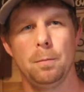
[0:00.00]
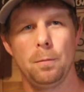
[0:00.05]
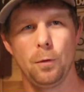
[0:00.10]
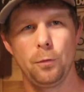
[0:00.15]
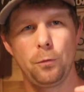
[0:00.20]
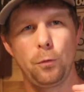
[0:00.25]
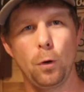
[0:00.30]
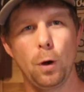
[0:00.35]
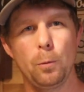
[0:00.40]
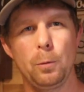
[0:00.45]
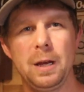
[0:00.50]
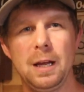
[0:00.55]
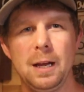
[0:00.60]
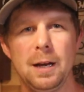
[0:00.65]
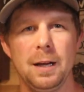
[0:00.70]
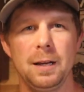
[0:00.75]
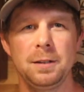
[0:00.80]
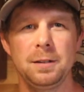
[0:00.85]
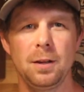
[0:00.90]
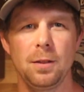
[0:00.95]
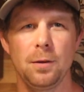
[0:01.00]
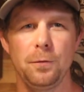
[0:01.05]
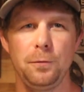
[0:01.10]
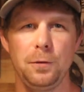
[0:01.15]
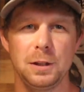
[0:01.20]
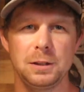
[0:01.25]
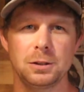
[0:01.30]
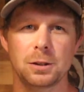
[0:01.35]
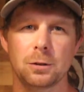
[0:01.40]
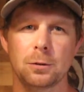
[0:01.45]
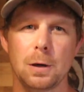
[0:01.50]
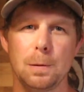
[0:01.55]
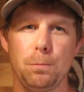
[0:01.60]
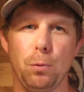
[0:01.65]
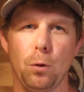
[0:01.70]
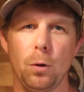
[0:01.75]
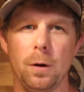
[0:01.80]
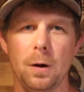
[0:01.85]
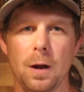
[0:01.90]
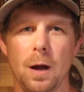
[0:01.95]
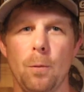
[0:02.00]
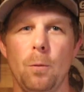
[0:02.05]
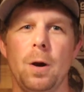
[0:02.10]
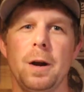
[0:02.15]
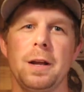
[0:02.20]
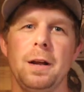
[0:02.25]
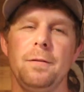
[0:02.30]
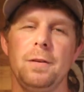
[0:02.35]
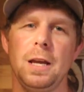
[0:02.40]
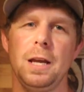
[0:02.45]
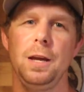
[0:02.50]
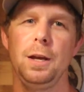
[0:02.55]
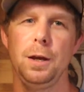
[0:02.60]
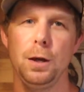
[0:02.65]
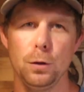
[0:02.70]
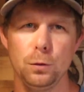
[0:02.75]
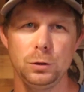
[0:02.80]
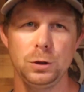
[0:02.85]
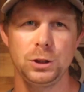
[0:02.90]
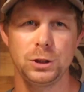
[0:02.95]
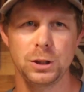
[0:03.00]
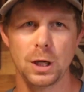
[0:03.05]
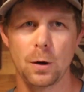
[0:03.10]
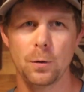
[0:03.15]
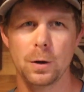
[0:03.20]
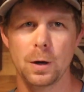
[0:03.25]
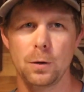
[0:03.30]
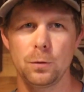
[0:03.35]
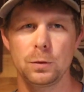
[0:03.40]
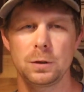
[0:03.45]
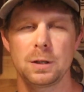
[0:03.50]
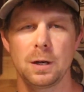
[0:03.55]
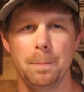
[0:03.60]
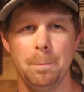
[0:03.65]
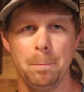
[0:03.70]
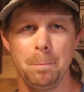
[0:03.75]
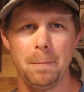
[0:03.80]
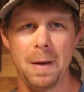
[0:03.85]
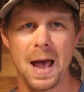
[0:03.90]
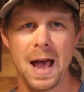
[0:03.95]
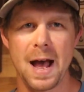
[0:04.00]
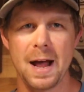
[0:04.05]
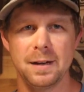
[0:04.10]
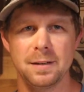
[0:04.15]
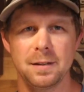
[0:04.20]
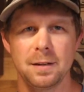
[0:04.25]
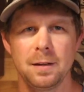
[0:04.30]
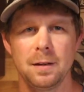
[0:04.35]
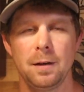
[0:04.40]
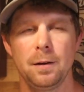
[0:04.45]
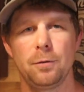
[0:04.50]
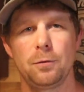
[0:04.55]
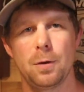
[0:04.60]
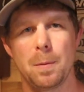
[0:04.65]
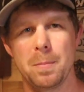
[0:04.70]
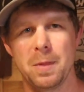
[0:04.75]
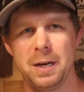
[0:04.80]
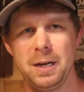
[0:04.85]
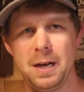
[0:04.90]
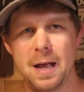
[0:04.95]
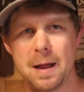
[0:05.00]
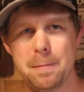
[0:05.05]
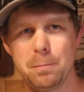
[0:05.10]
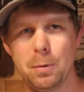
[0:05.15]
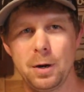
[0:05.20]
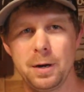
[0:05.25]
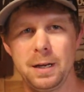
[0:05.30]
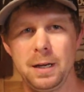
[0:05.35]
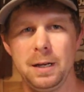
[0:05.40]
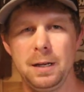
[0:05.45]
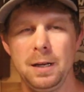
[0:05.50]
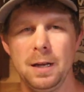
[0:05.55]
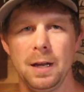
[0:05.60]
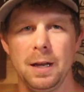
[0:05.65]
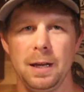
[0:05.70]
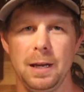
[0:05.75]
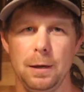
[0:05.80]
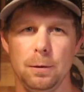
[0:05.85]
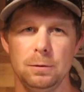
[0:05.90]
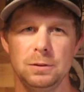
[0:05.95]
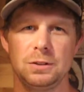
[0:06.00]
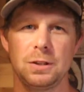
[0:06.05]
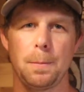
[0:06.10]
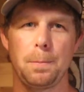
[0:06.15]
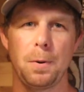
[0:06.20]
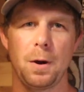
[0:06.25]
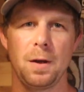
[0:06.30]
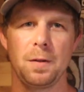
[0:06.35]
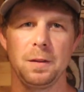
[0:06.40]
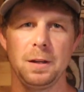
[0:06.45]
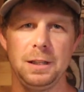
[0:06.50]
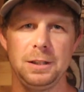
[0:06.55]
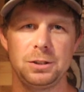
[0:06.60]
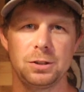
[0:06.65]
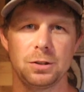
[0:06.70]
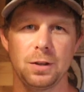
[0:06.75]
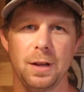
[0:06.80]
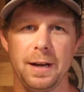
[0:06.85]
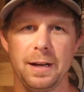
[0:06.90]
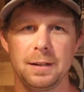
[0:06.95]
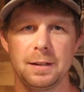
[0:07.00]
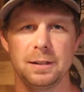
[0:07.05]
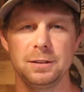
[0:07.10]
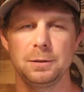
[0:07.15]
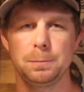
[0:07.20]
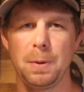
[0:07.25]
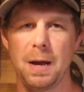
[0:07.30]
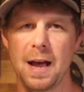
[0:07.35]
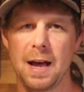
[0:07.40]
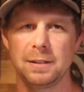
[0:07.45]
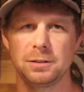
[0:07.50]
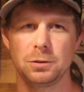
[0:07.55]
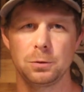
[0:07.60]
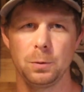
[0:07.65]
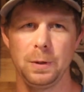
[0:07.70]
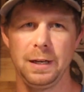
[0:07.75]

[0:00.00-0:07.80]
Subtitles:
Before we get into the fishing report, I want to give a huge shout out to Matt from the Net Buddy. He was up on Leech Lake this past